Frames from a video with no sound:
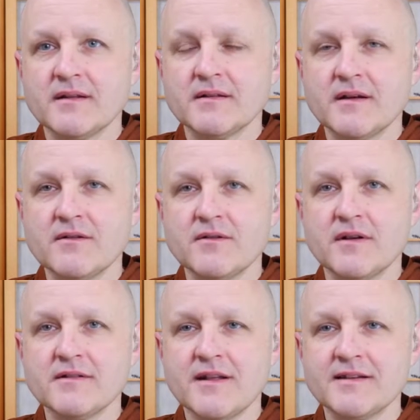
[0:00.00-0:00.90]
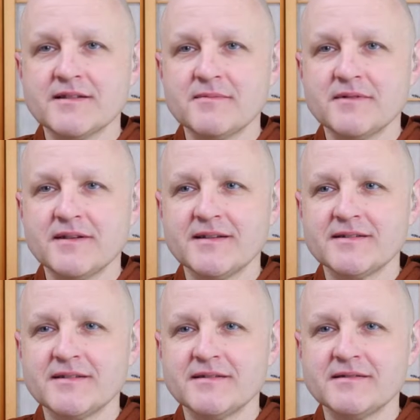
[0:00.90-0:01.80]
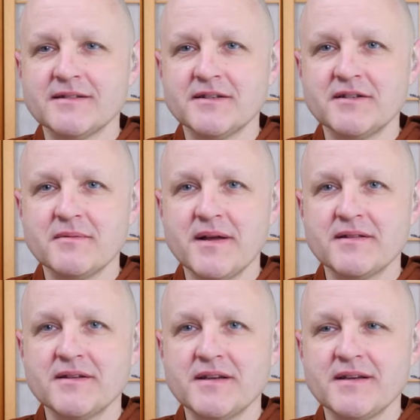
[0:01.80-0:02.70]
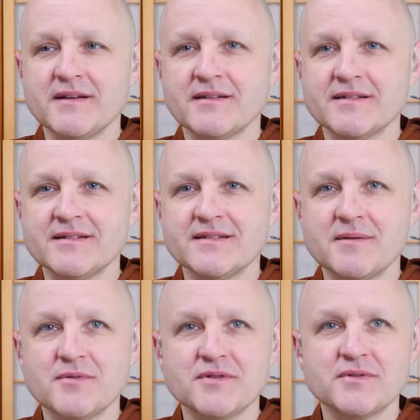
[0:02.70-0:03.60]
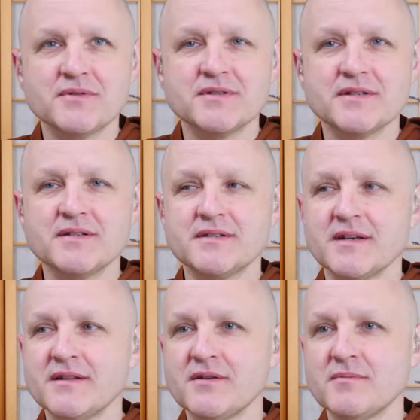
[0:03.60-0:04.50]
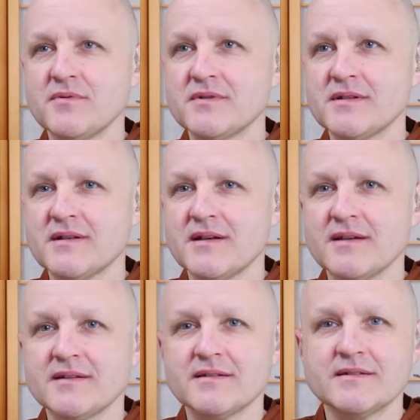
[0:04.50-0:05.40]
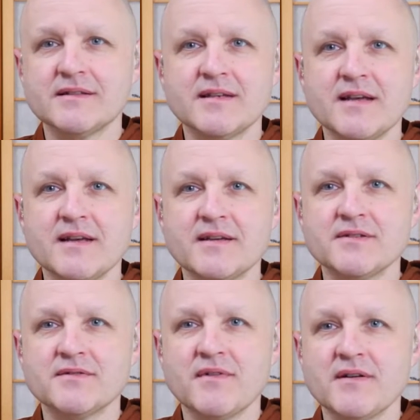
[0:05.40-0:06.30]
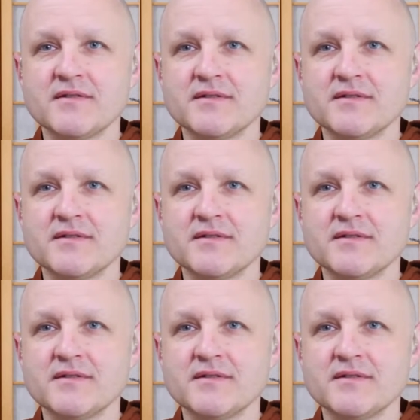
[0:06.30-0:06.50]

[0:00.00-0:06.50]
a lot going on the last couple of days. Yesterday we had the summer solstice and the Uposatha, and today is Father's